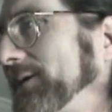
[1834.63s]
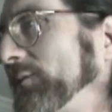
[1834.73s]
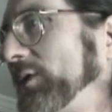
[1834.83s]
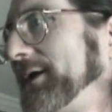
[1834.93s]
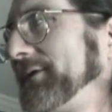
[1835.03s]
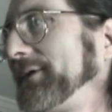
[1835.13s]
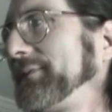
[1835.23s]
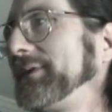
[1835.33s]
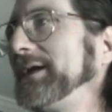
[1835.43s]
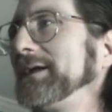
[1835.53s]
What does a
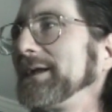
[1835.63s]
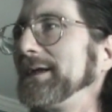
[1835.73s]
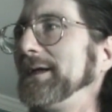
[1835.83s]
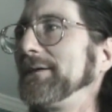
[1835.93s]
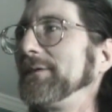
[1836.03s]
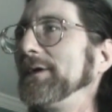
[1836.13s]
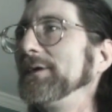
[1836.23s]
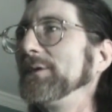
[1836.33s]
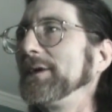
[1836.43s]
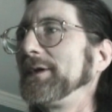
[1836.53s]
feeling have to
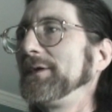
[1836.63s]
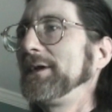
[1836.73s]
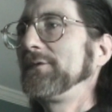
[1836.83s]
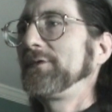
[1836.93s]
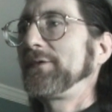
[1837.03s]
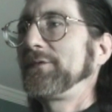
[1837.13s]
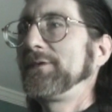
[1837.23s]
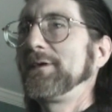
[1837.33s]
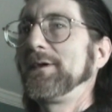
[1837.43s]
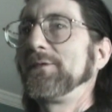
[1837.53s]
do with it? They're just
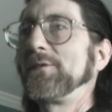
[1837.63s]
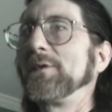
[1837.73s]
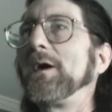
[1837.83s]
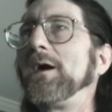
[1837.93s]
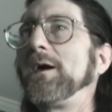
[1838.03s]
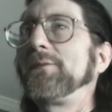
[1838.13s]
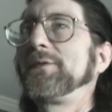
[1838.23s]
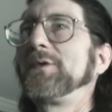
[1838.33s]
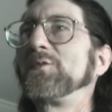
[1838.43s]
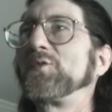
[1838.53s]
as
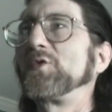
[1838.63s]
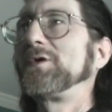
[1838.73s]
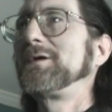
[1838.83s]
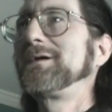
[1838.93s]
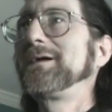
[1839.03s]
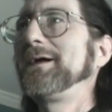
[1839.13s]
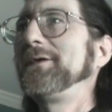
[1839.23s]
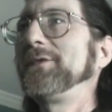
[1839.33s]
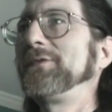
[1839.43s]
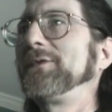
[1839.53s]
often wrong
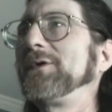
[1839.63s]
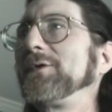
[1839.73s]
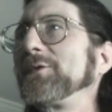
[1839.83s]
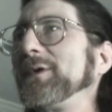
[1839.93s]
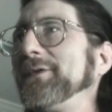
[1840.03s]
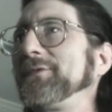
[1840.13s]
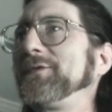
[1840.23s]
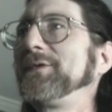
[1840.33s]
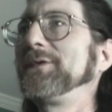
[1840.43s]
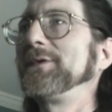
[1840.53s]
as all the rest
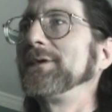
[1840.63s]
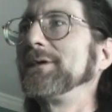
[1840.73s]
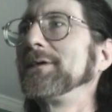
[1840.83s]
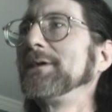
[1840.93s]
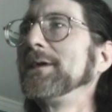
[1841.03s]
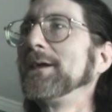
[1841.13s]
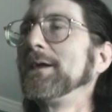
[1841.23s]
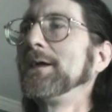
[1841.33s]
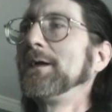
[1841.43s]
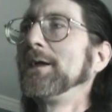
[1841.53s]
of the
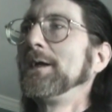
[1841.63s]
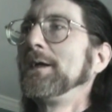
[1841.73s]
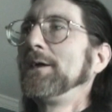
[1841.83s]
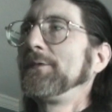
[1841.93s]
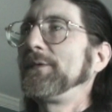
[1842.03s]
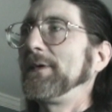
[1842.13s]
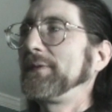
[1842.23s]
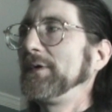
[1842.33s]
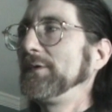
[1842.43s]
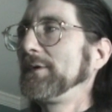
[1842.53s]
stuff
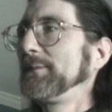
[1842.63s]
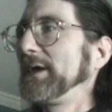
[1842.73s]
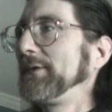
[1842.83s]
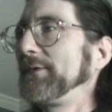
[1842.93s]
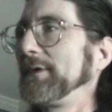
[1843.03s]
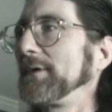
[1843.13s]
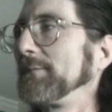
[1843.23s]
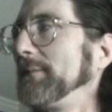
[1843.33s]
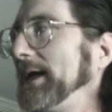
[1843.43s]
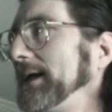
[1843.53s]
you're doing because they're
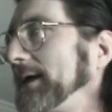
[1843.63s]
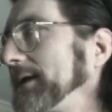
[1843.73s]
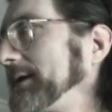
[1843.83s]
made out of